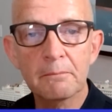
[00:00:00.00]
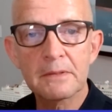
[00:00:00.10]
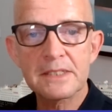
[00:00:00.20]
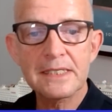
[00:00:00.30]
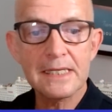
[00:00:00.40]

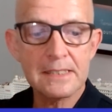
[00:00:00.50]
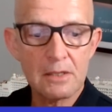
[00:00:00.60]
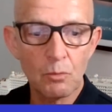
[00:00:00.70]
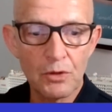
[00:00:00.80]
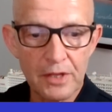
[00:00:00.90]
cities
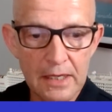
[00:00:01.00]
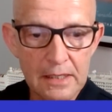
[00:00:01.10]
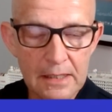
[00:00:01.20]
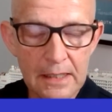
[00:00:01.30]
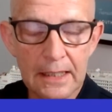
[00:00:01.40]

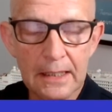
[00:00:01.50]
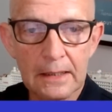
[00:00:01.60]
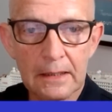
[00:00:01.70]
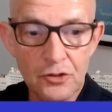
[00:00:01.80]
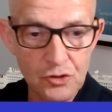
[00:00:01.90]
within
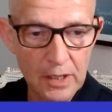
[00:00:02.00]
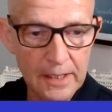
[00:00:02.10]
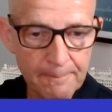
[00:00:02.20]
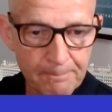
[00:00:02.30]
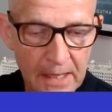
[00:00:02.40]

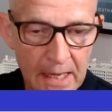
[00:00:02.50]
Australia.